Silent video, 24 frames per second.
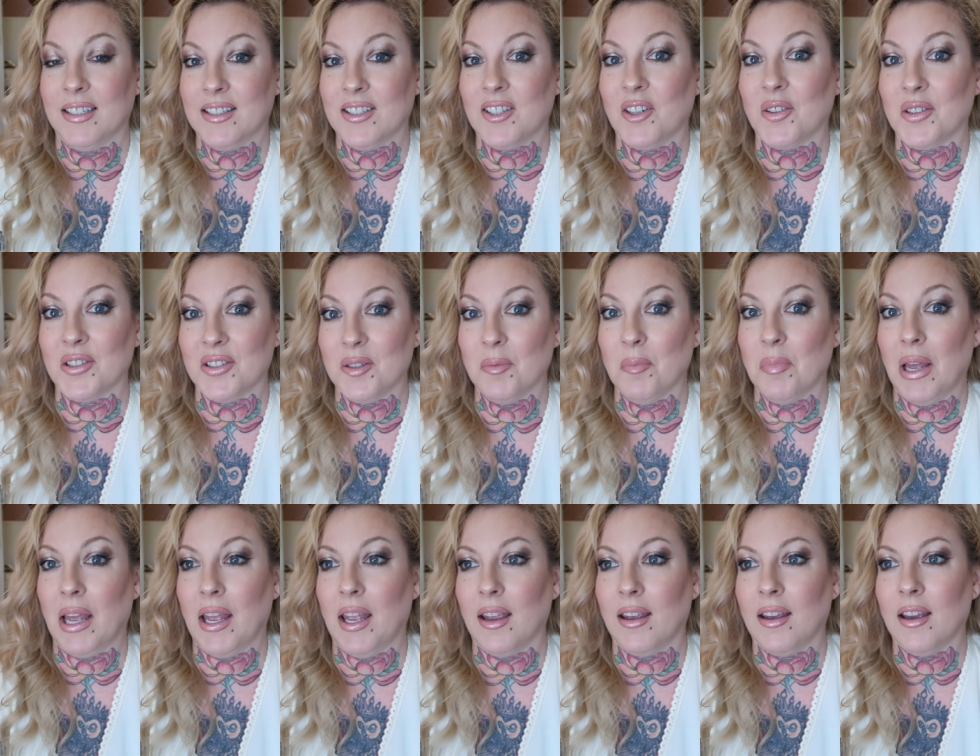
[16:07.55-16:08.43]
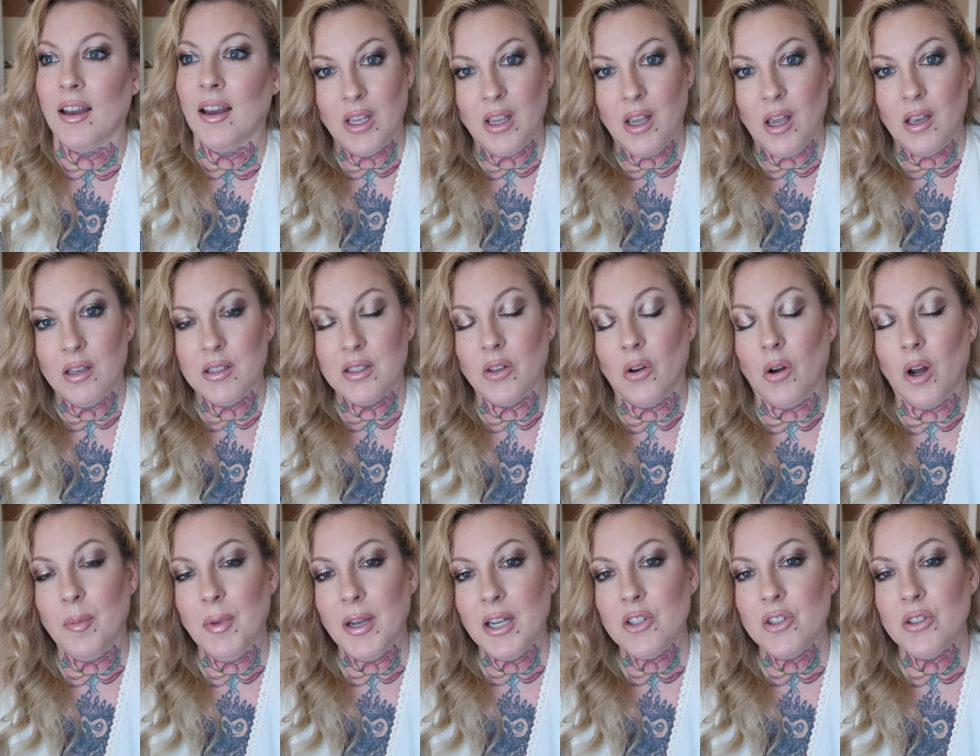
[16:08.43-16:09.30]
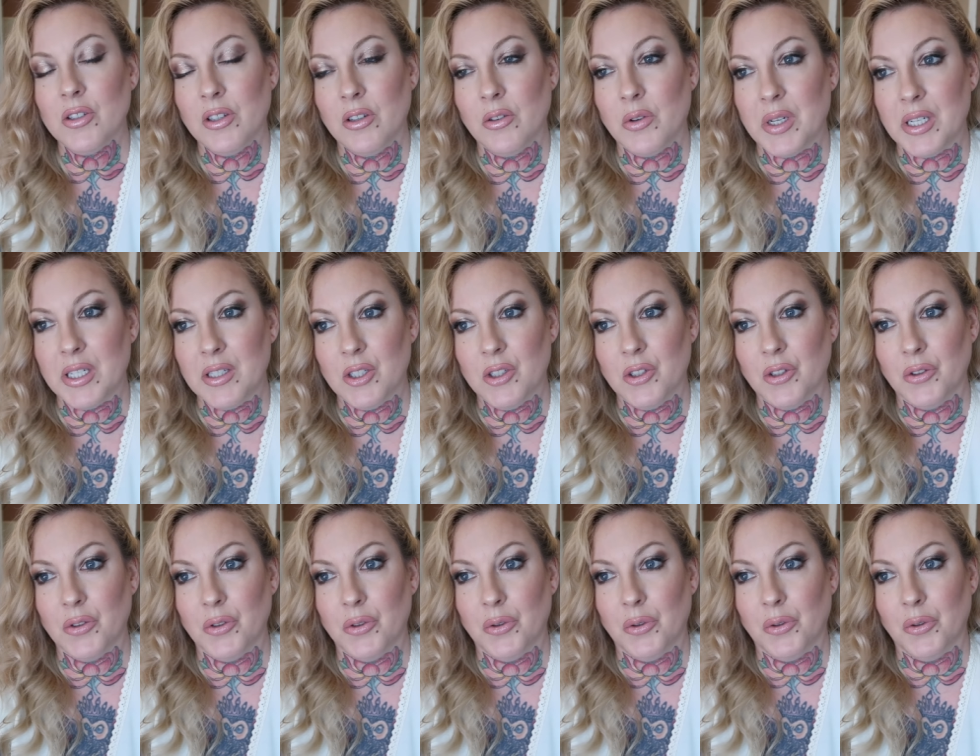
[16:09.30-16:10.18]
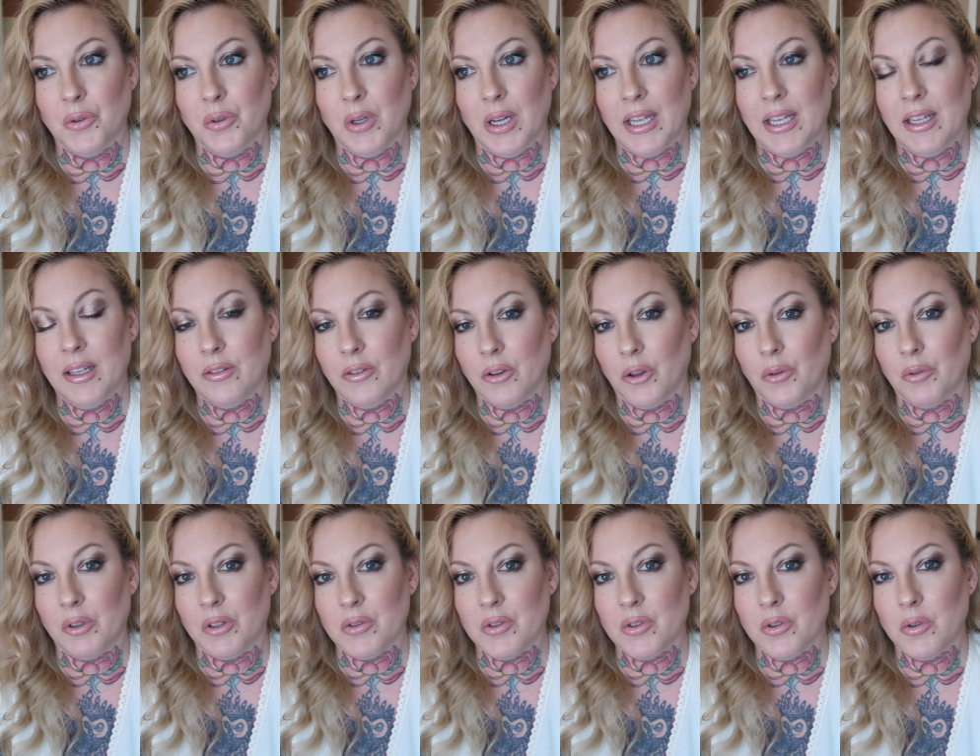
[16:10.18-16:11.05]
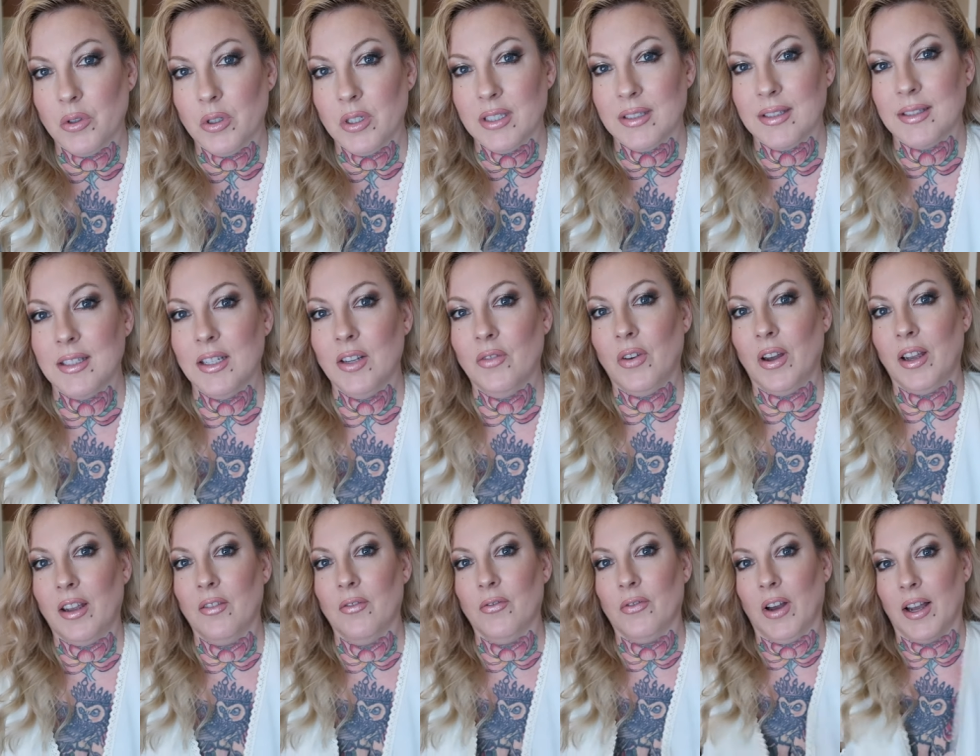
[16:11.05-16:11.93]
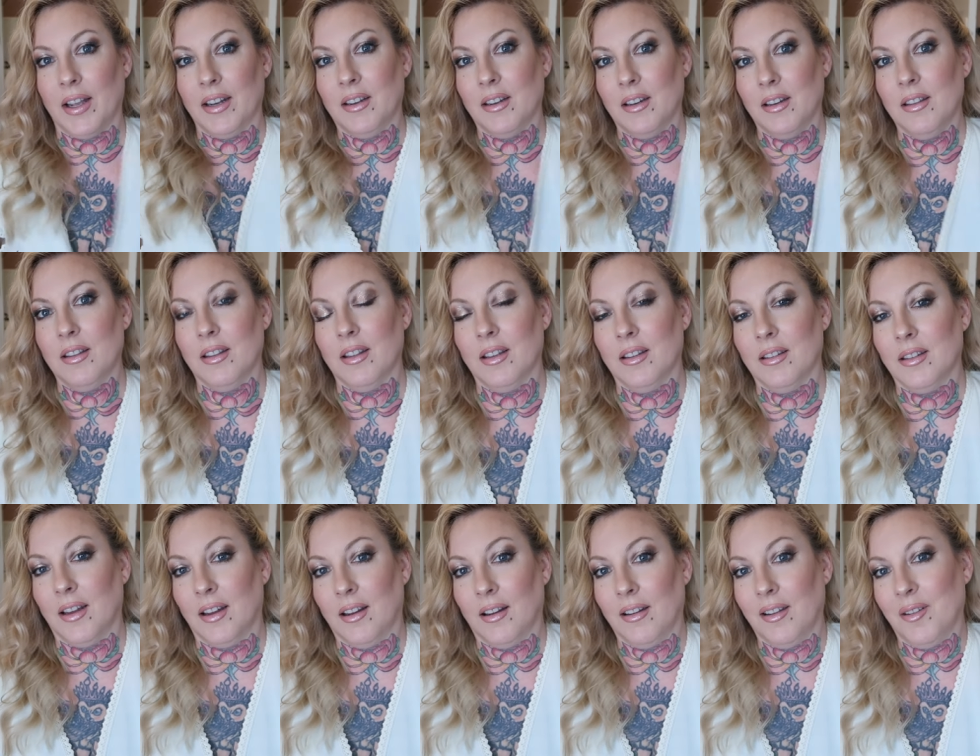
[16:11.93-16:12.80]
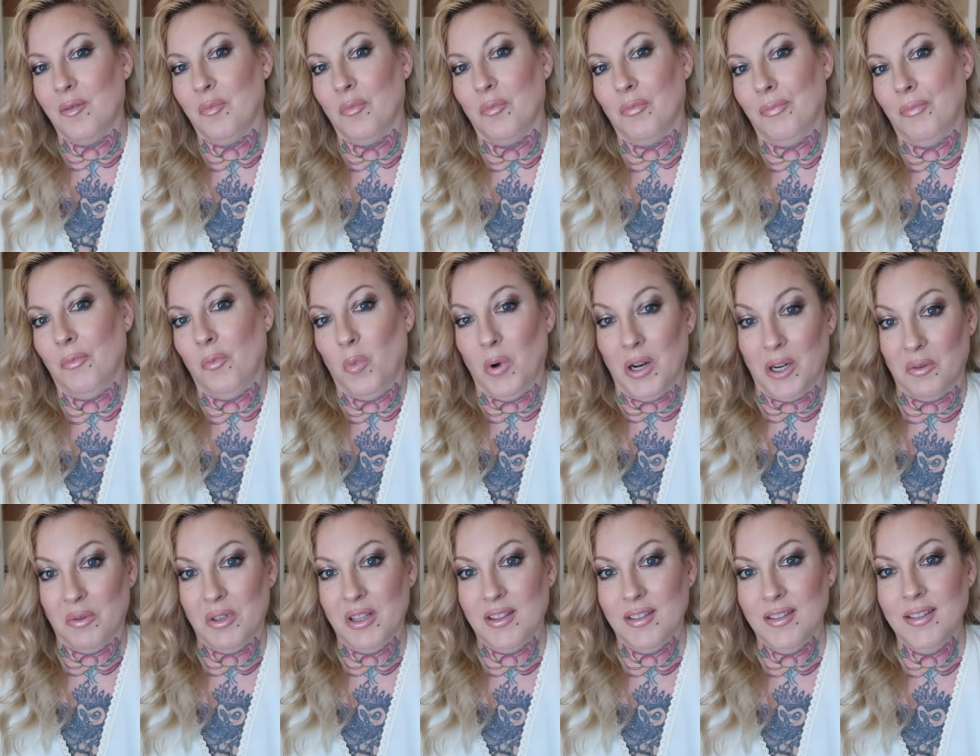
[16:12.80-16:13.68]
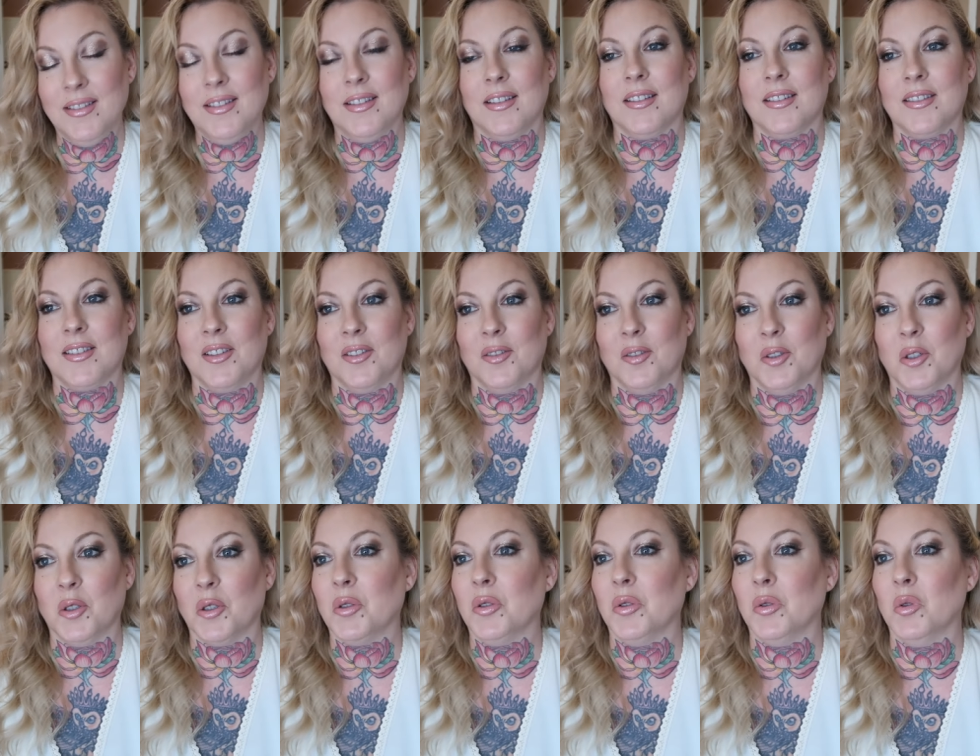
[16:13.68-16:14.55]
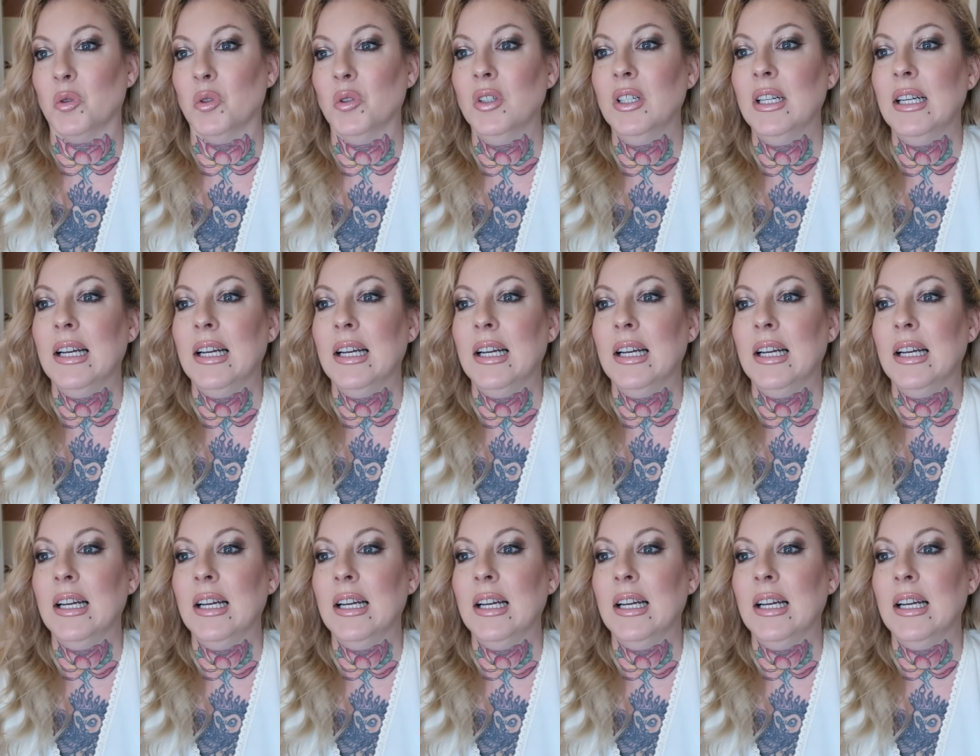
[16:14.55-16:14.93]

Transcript: it starts to bake. So I'm actually going to hit the thrift store to see if I can find anything that I can wear with this that's gonna look cool.